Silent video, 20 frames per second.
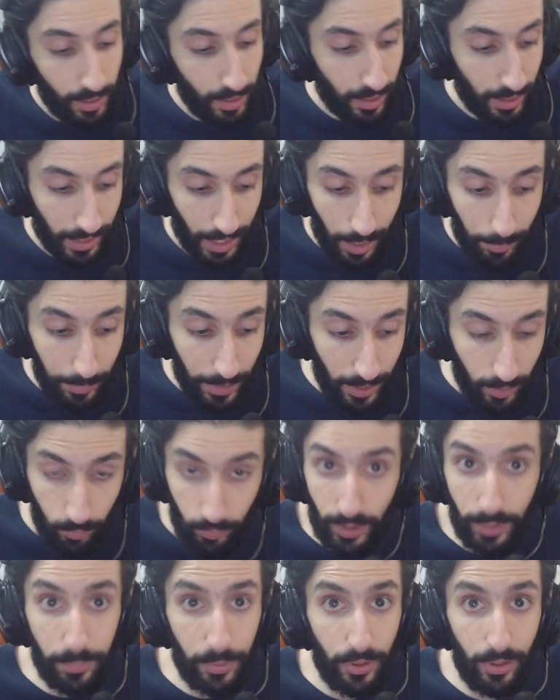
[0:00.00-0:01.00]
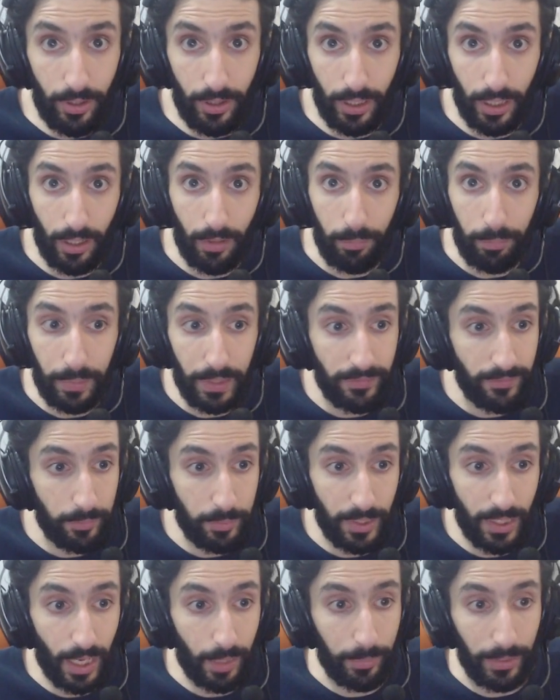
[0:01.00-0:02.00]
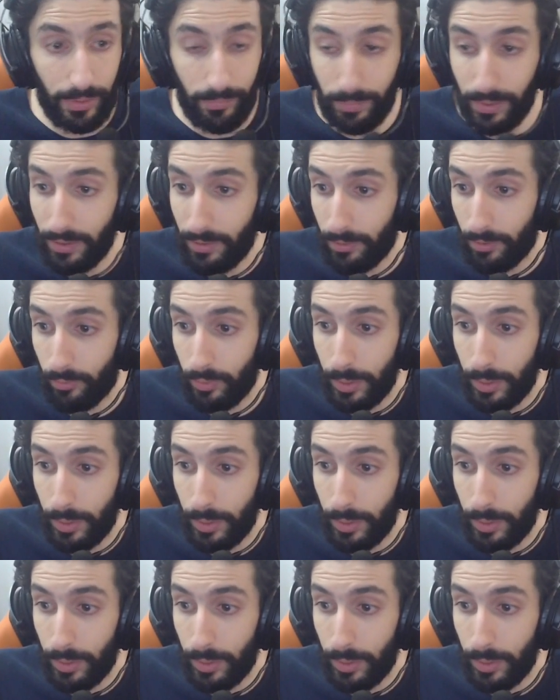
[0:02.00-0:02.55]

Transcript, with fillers: like I play Reaper in PvP, I play P- uh,